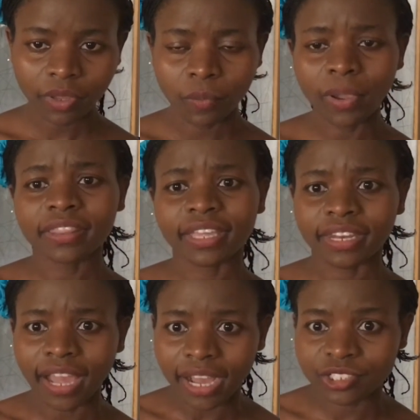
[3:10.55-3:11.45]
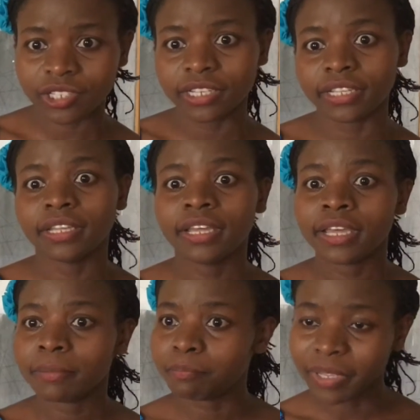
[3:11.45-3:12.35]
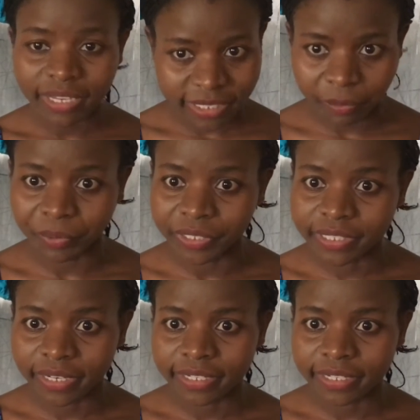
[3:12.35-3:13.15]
where they can actually be interpreted